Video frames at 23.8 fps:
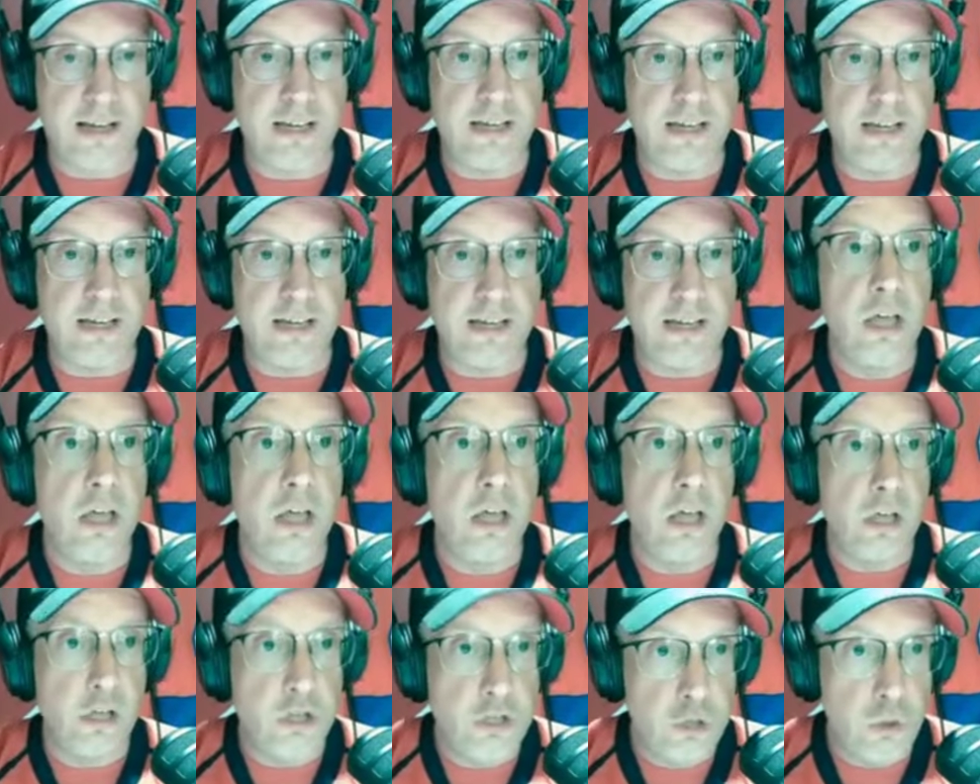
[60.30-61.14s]
hockey,
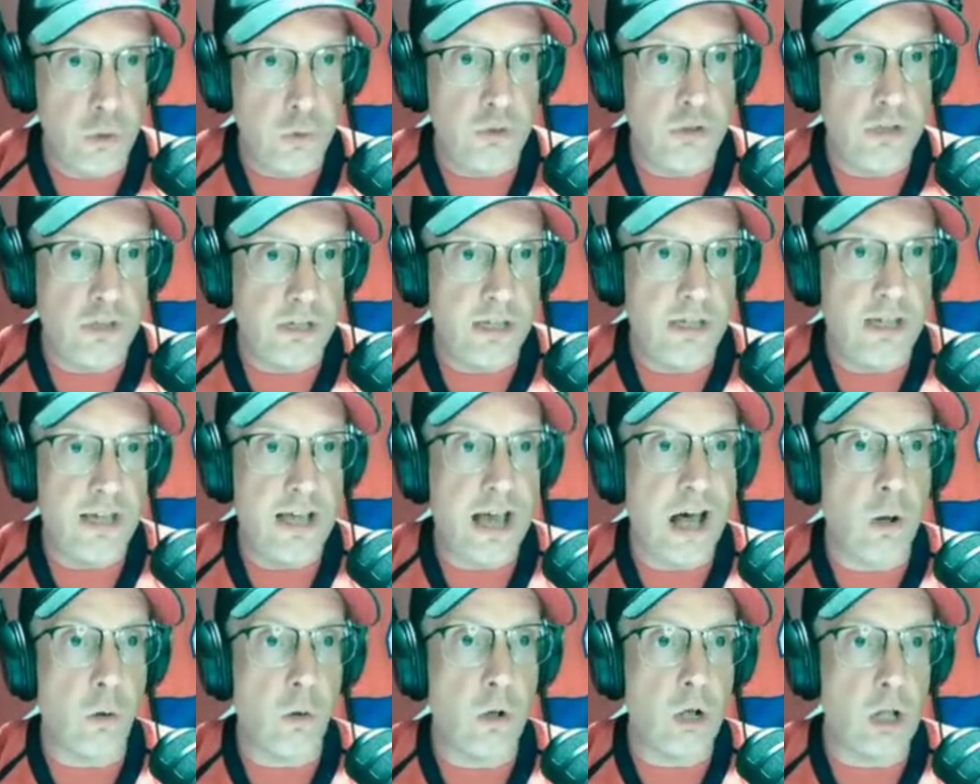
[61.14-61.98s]
you
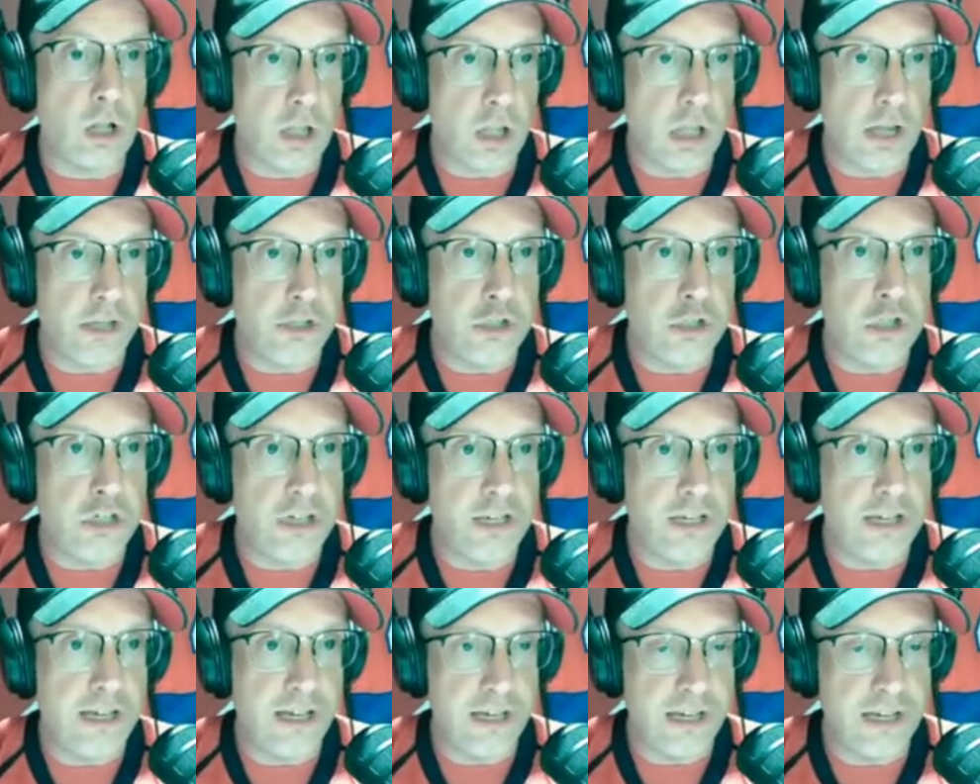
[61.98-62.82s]
see how clutch
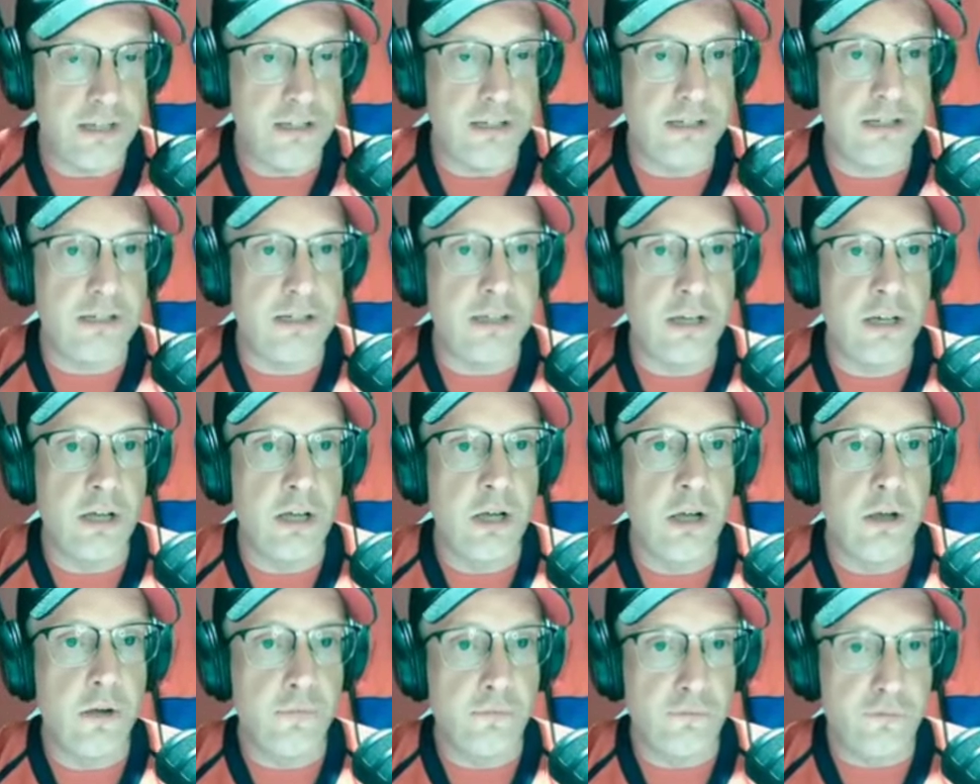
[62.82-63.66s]
he is
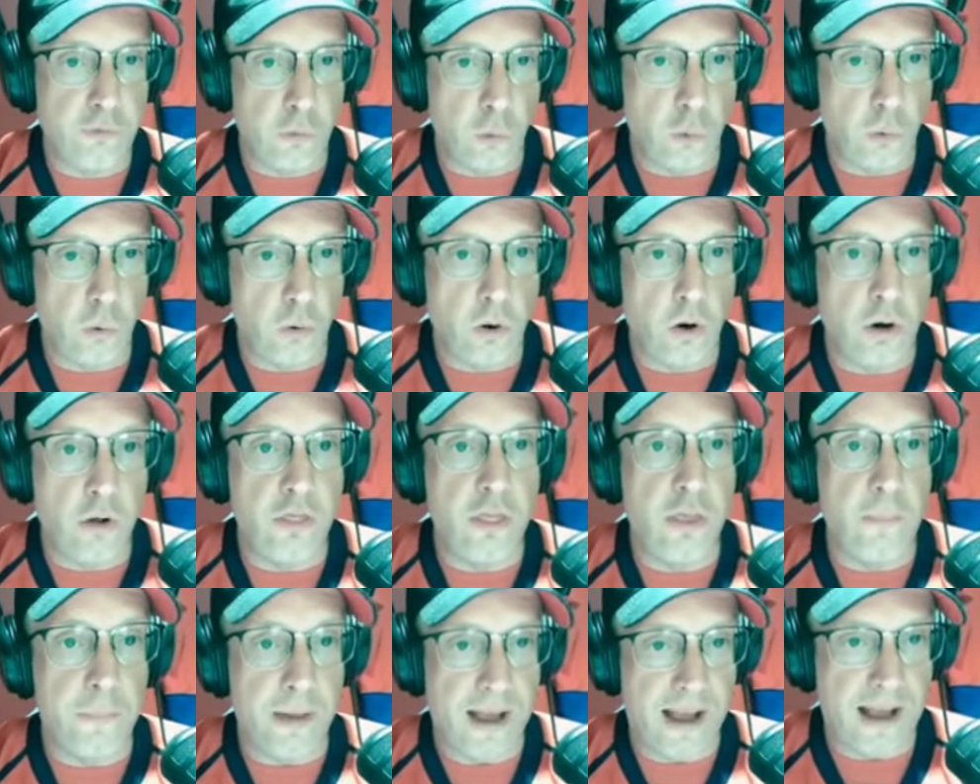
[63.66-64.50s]

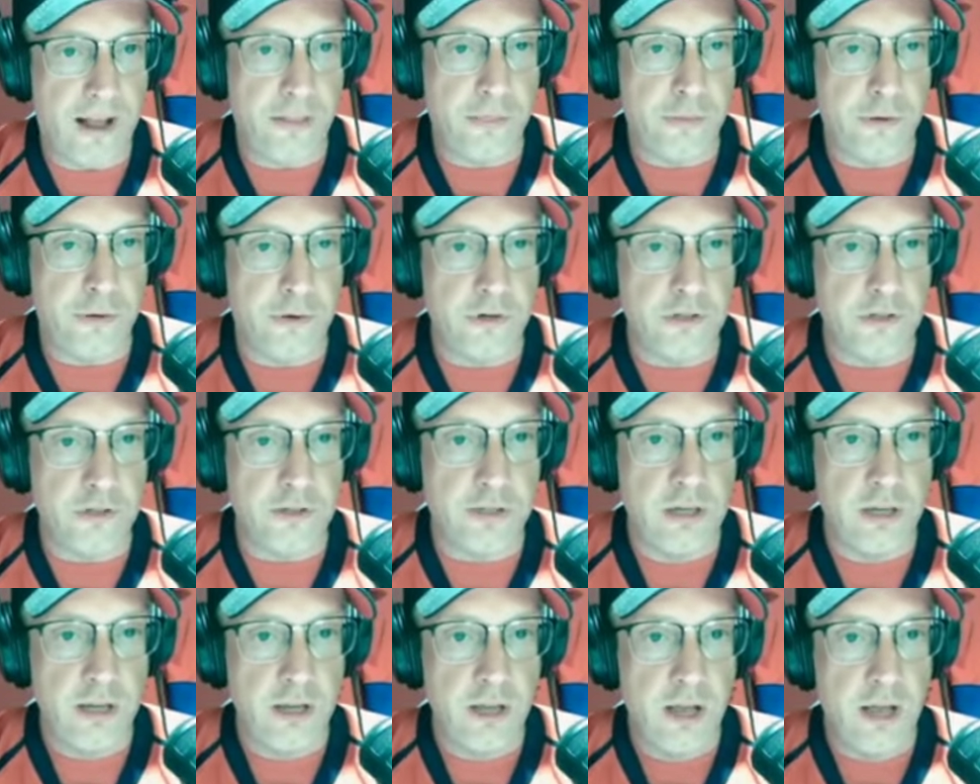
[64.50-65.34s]
for the
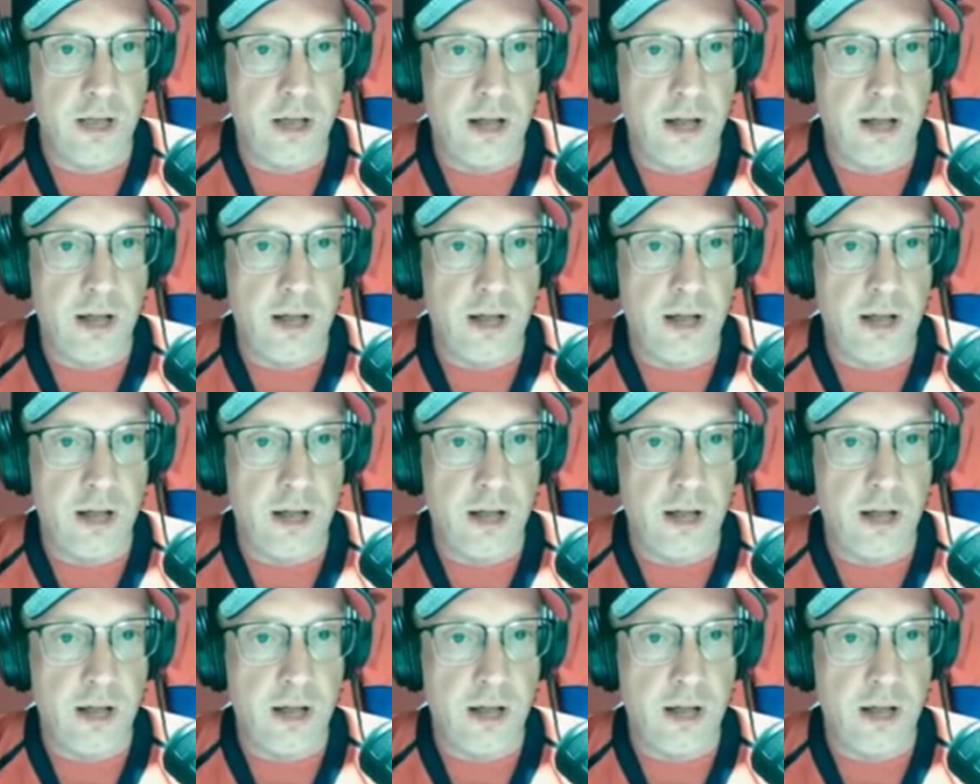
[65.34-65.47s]
Panthers.